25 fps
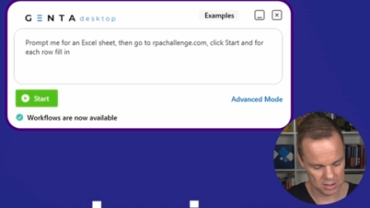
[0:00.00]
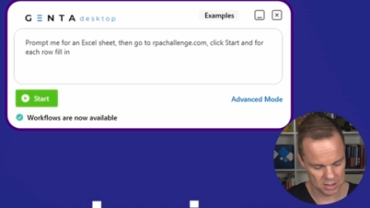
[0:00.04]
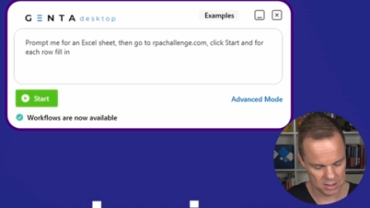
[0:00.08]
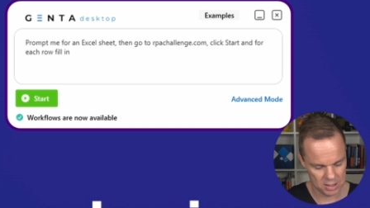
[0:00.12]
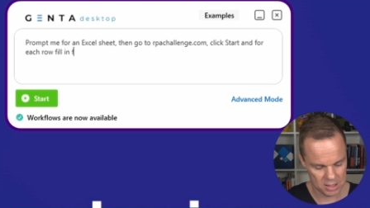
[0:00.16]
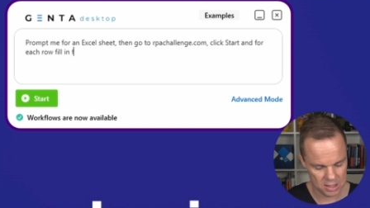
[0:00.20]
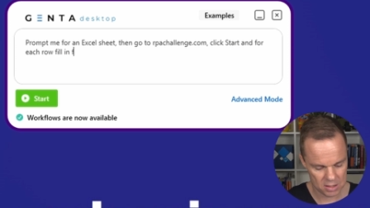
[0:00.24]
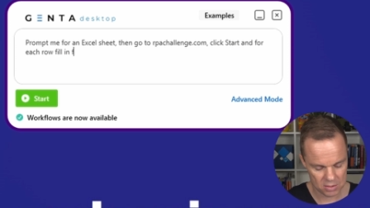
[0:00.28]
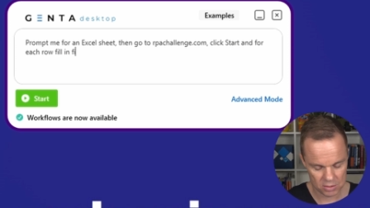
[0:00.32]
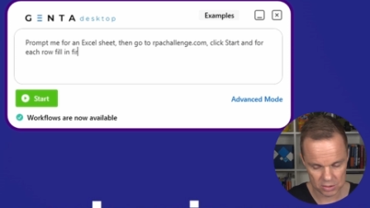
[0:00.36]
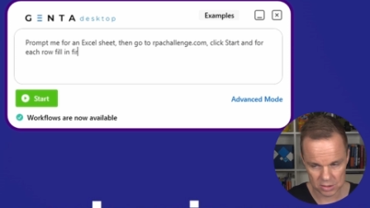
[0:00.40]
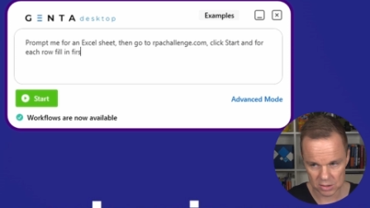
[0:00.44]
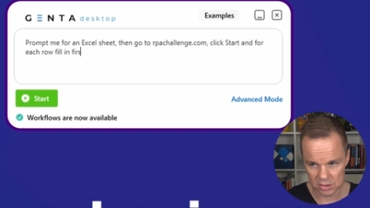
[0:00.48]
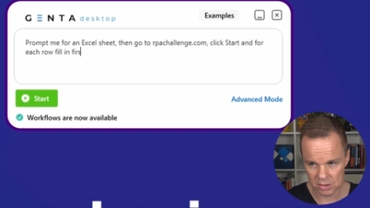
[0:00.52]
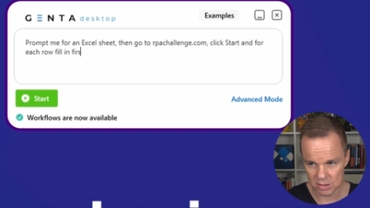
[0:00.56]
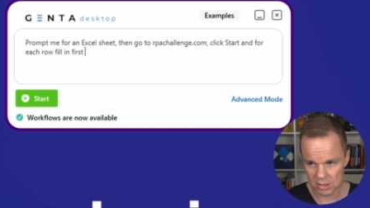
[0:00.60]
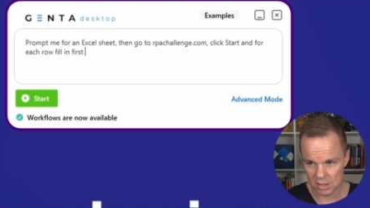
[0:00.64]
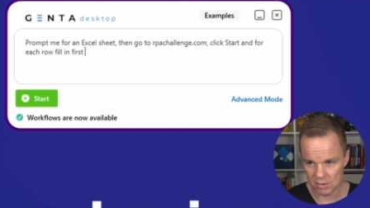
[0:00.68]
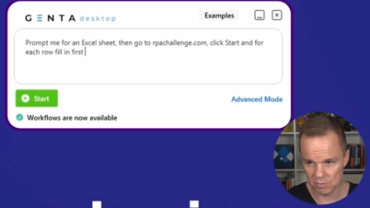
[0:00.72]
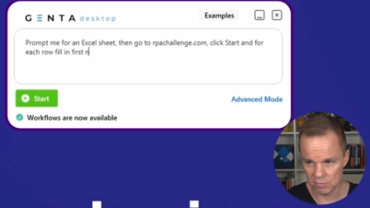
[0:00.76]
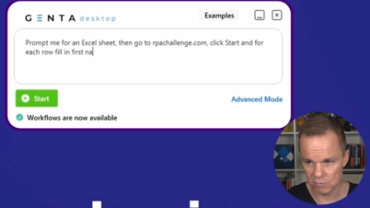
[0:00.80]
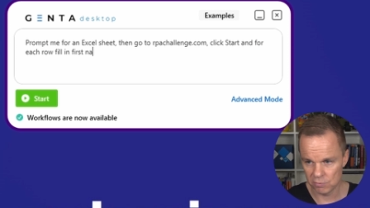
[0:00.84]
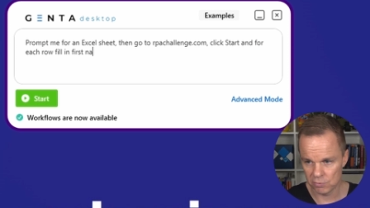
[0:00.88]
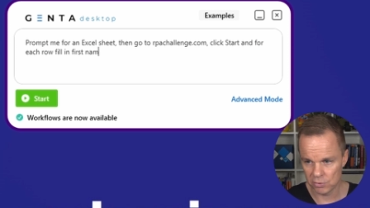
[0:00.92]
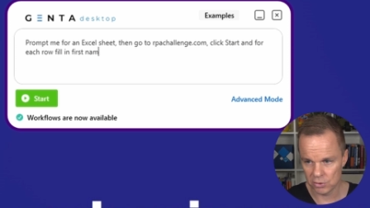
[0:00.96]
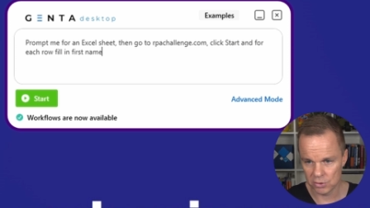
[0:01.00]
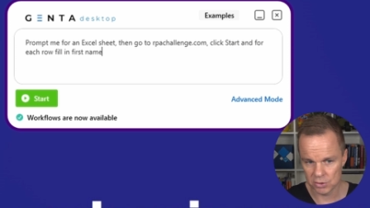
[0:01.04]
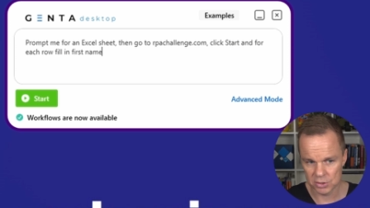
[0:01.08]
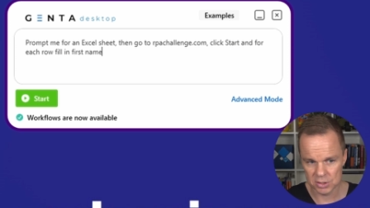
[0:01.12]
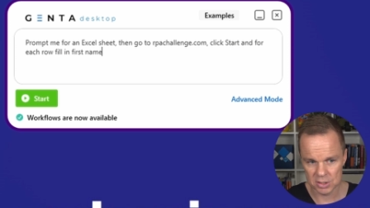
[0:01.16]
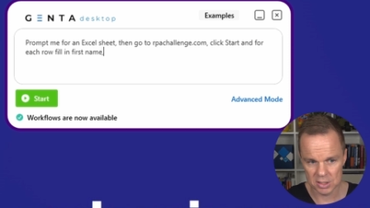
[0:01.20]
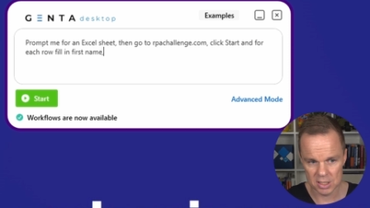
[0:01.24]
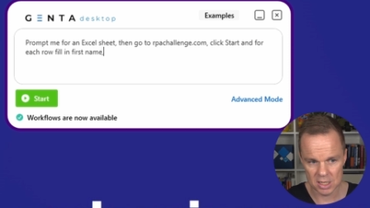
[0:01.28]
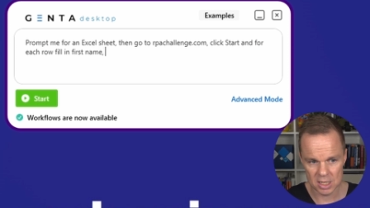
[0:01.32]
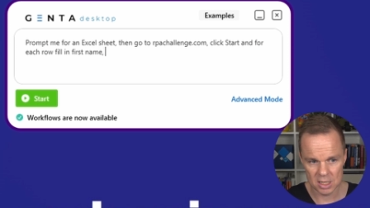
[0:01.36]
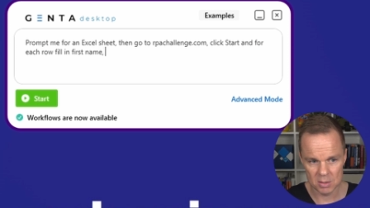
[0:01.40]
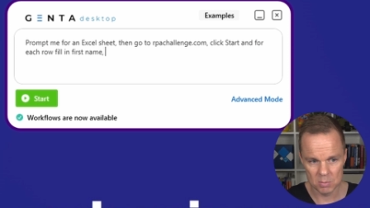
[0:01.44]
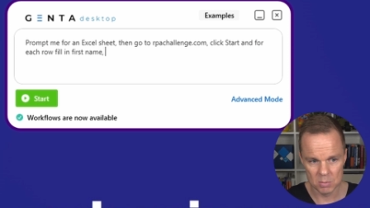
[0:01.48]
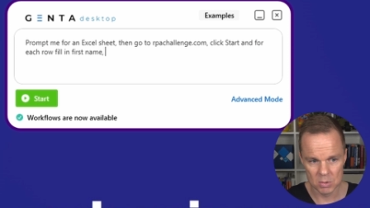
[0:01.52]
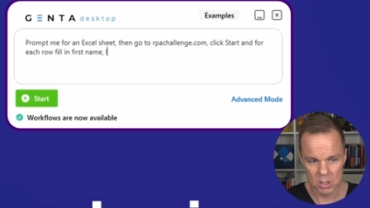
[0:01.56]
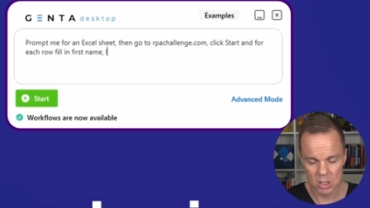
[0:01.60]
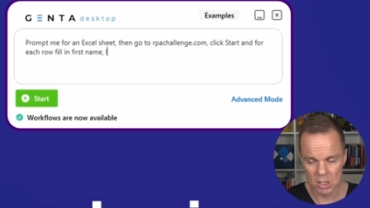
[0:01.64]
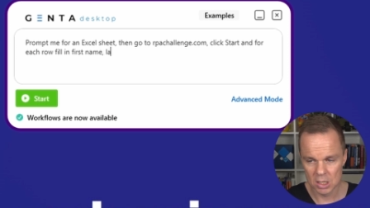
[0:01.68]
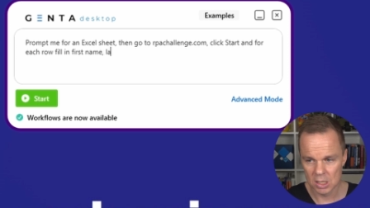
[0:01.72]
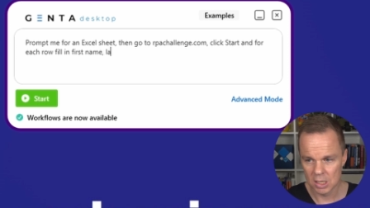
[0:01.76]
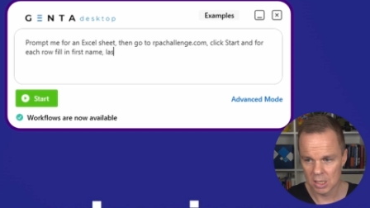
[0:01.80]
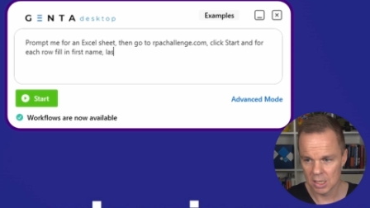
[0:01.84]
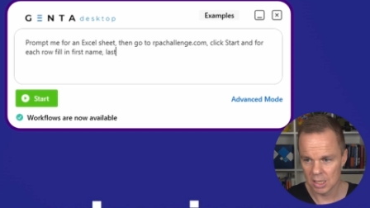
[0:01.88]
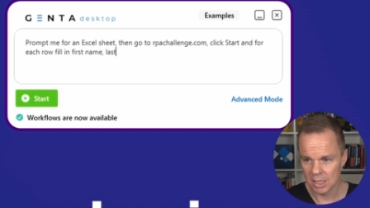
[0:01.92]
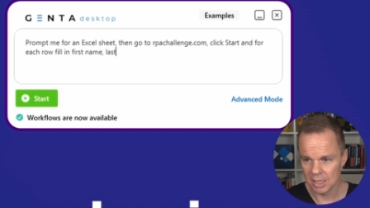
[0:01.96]
And here I'll just say first name,
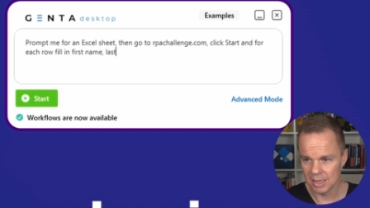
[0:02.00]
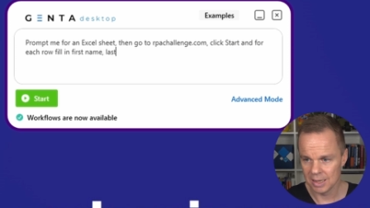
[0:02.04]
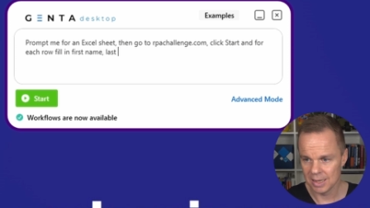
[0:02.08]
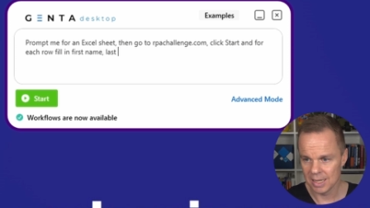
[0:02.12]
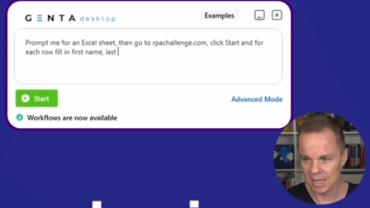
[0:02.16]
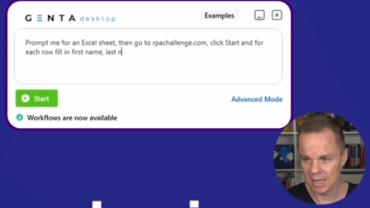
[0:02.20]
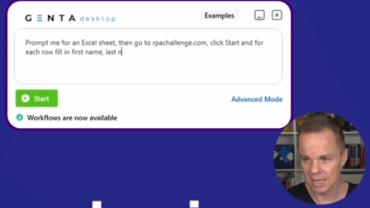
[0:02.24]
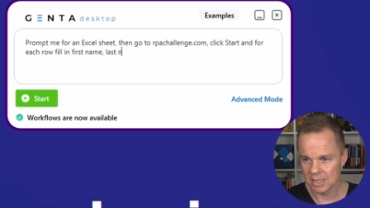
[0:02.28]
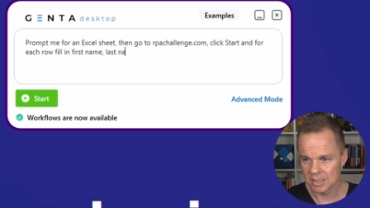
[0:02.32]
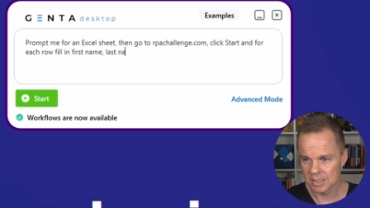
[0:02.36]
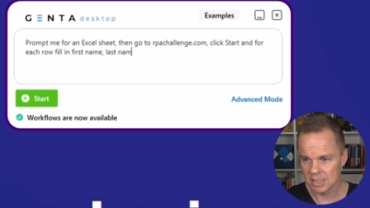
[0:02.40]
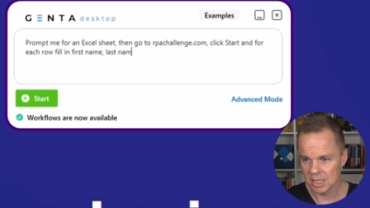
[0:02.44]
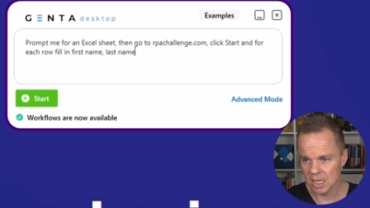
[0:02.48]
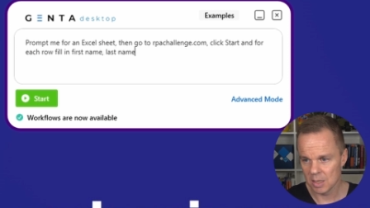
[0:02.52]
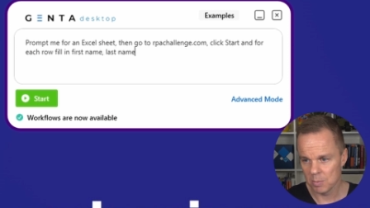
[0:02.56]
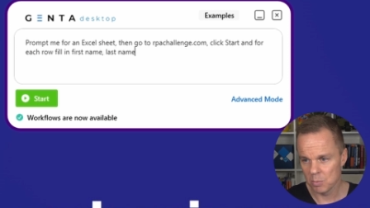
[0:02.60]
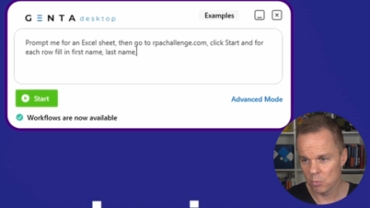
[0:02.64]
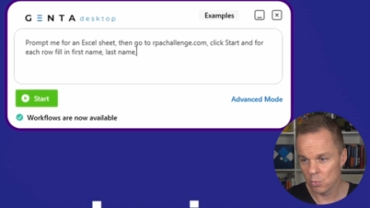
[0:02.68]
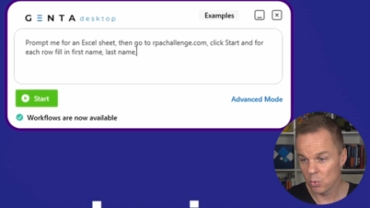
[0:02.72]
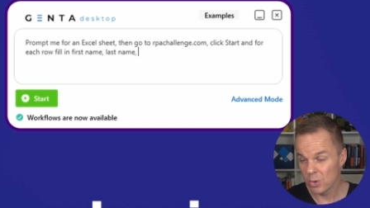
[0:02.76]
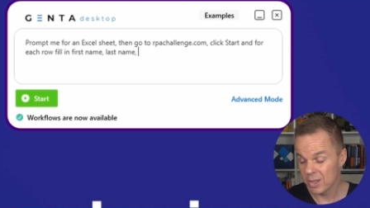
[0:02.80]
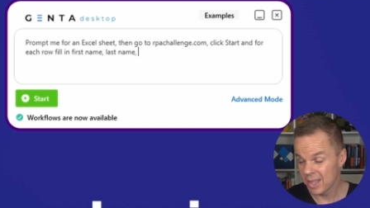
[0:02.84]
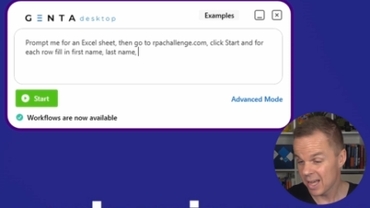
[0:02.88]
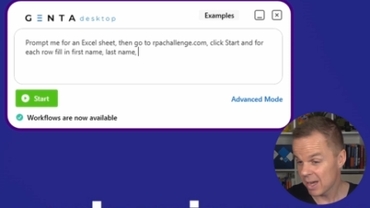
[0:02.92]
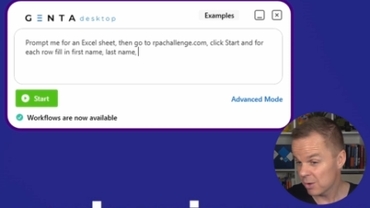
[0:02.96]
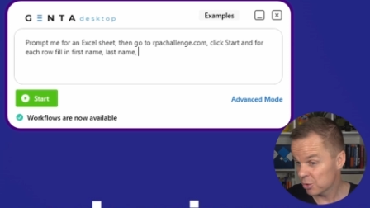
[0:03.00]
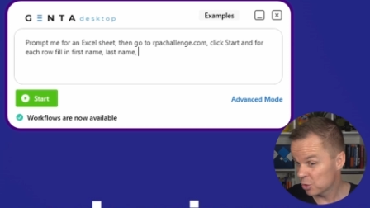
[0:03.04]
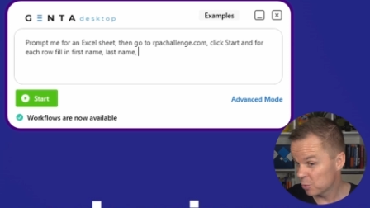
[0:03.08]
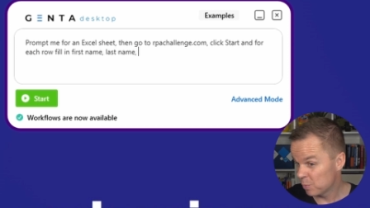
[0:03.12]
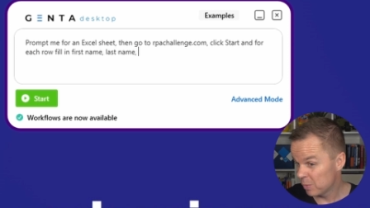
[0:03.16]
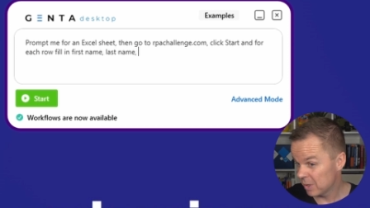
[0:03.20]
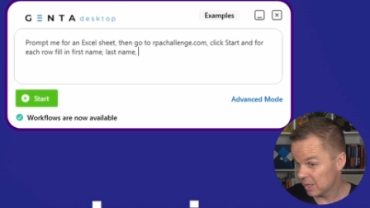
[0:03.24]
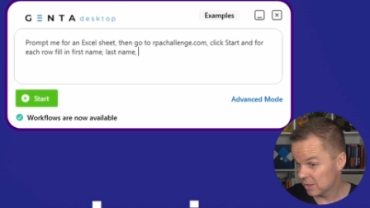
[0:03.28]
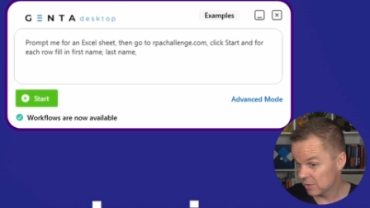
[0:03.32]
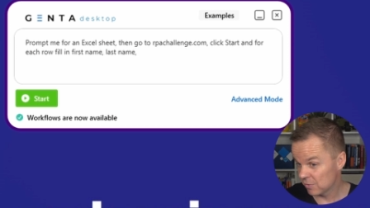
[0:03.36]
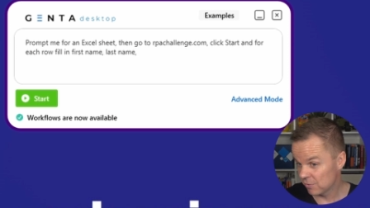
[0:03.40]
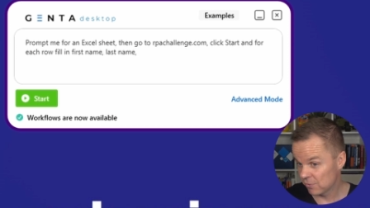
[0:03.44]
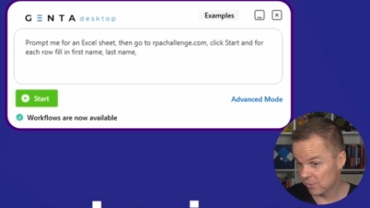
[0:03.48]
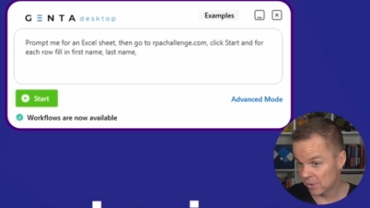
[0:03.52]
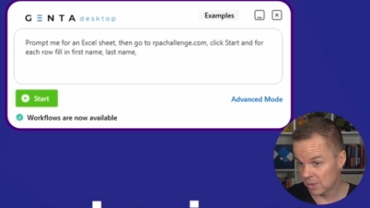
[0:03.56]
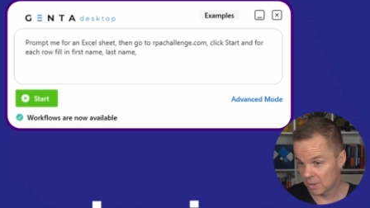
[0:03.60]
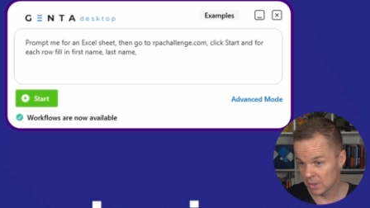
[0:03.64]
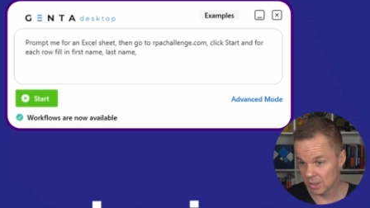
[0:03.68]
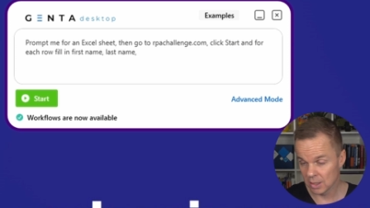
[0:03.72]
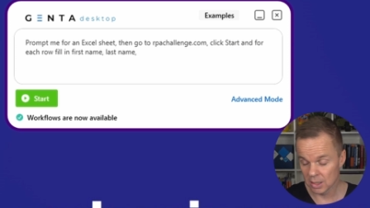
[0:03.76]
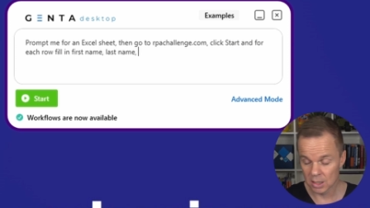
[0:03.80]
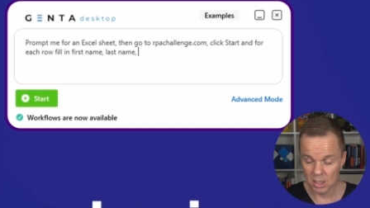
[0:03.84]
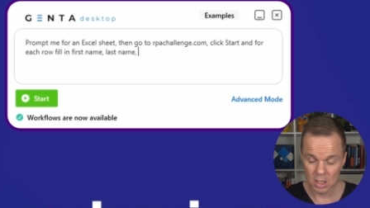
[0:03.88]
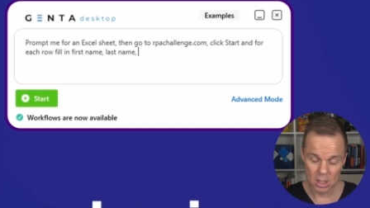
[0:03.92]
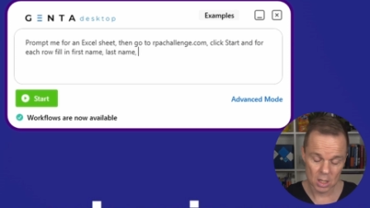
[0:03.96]
last name, without
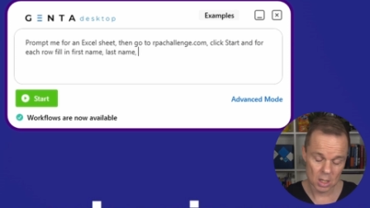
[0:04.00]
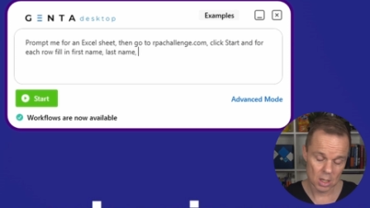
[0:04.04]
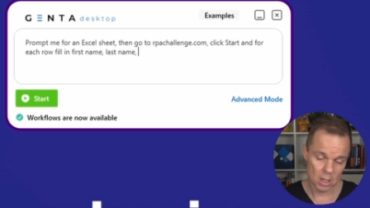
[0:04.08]
specifying.